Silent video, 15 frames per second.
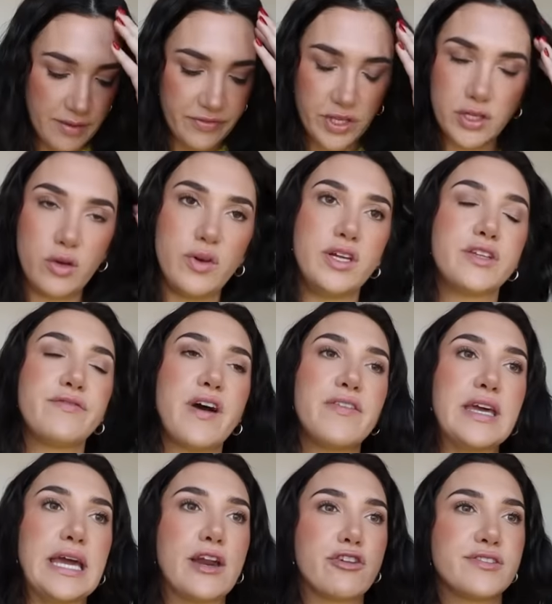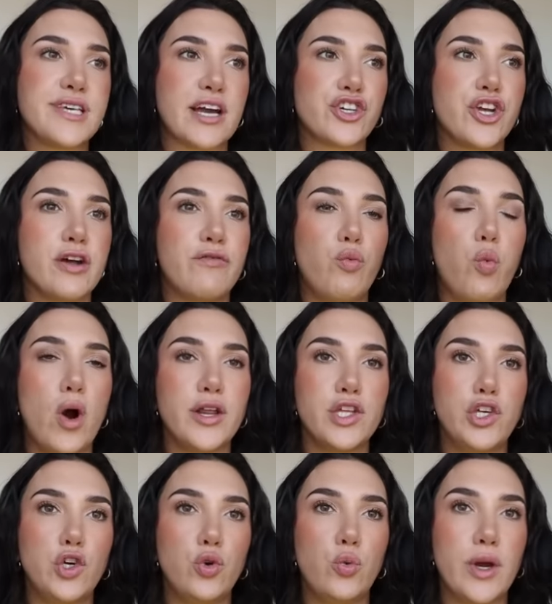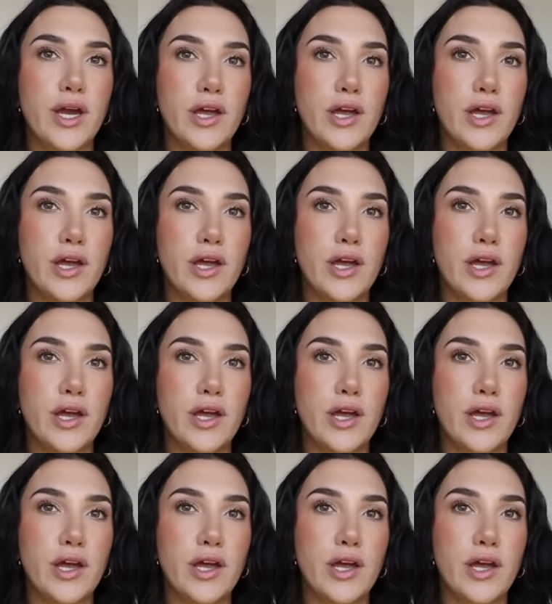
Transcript: i feel like you need to find the intersection of what you